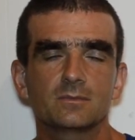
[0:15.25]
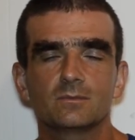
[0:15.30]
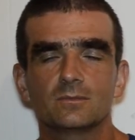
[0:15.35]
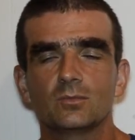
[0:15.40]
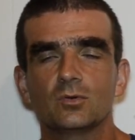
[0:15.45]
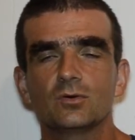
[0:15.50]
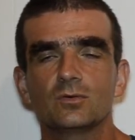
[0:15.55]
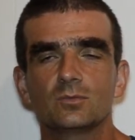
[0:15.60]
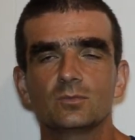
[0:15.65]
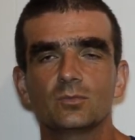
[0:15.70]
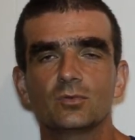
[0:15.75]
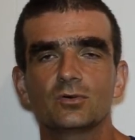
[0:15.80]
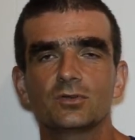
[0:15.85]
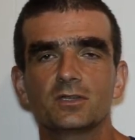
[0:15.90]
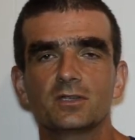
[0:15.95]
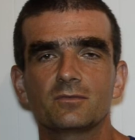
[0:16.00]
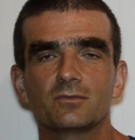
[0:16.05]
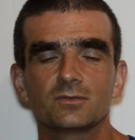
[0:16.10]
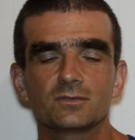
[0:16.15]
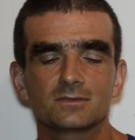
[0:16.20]

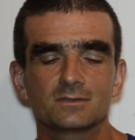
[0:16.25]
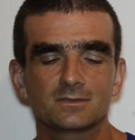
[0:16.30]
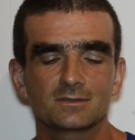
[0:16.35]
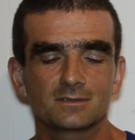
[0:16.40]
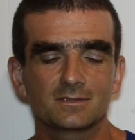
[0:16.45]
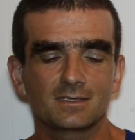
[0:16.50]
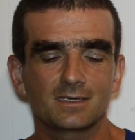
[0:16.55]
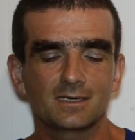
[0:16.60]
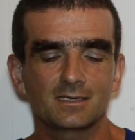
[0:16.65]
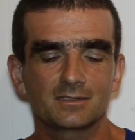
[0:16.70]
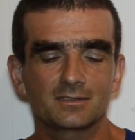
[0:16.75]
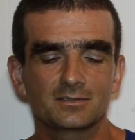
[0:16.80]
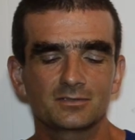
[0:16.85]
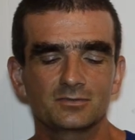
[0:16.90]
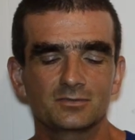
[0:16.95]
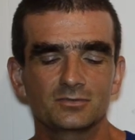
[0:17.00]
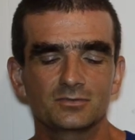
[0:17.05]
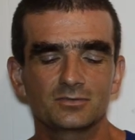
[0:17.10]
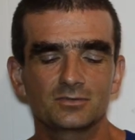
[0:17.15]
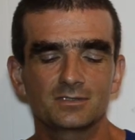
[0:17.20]
morning was hard as
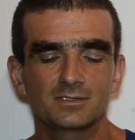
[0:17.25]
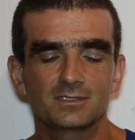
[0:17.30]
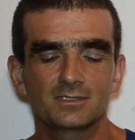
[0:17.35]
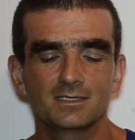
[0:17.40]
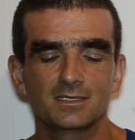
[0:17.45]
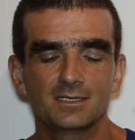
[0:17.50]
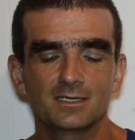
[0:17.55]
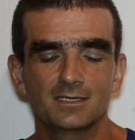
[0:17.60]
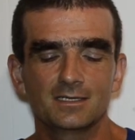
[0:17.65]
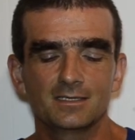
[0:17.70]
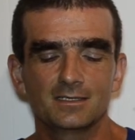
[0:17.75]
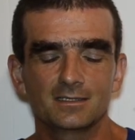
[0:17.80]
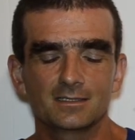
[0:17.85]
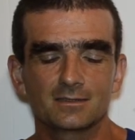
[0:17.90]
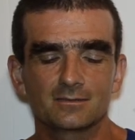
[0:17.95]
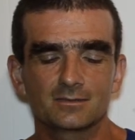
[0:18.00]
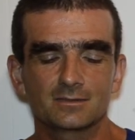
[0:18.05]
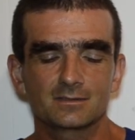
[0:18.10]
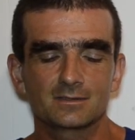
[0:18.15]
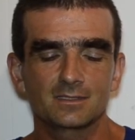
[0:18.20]
usually.
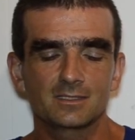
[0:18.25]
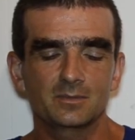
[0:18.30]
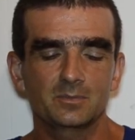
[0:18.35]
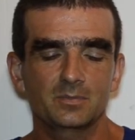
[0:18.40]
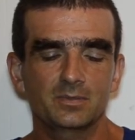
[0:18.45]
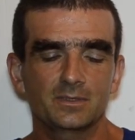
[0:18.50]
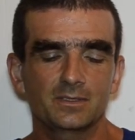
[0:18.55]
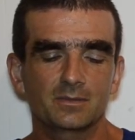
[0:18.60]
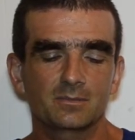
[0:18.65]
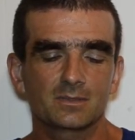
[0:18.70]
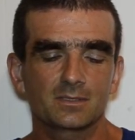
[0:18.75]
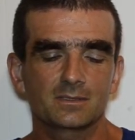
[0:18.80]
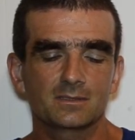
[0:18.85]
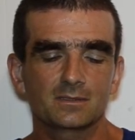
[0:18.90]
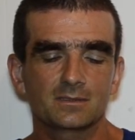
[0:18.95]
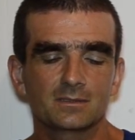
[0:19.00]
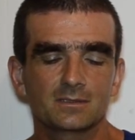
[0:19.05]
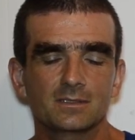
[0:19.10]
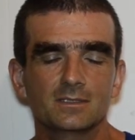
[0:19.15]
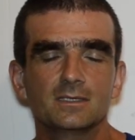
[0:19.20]
I was sleepy, but
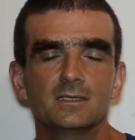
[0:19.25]
the